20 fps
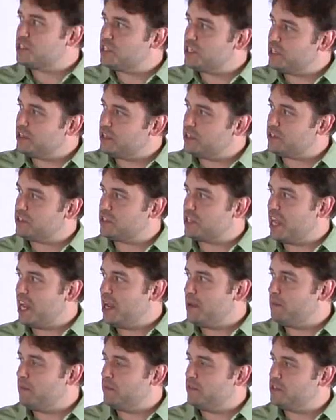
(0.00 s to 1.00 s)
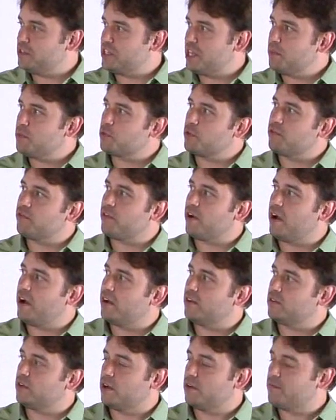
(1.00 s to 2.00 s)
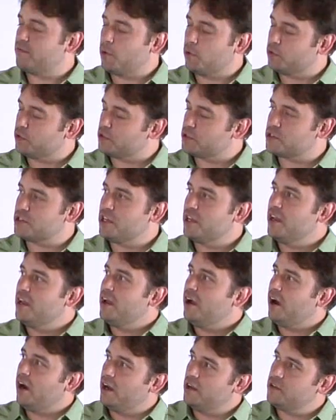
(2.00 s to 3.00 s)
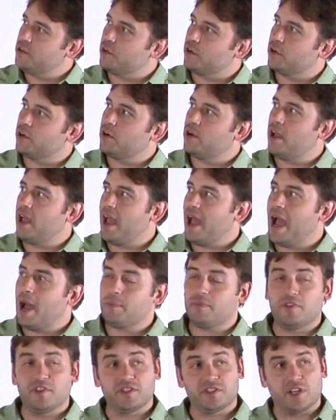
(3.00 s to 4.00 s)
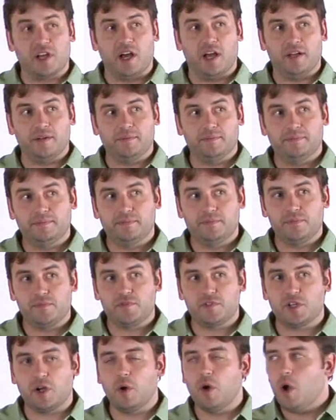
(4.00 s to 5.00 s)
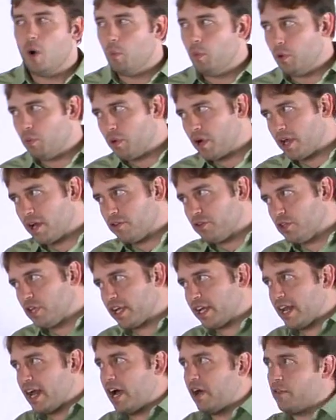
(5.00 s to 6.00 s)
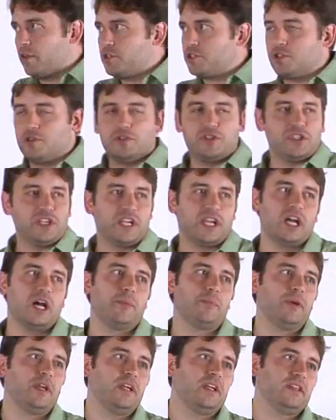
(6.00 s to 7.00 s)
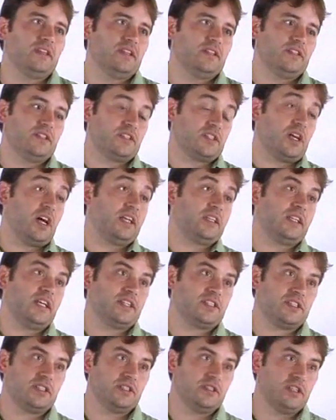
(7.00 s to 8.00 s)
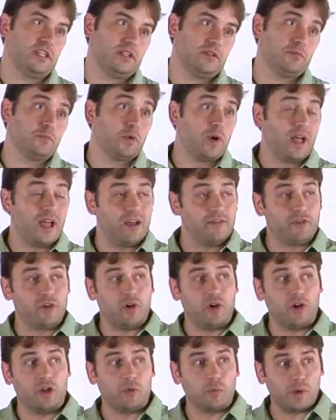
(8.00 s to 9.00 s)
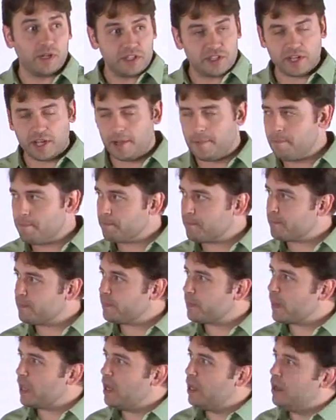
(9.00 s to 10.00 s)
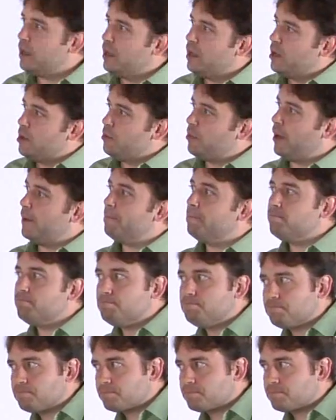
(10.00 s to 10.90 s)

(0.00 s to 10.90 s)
see these same three folders under app design. So we'll kind of look at how those two sync up in the design lesson that we'll have on Wednesday. But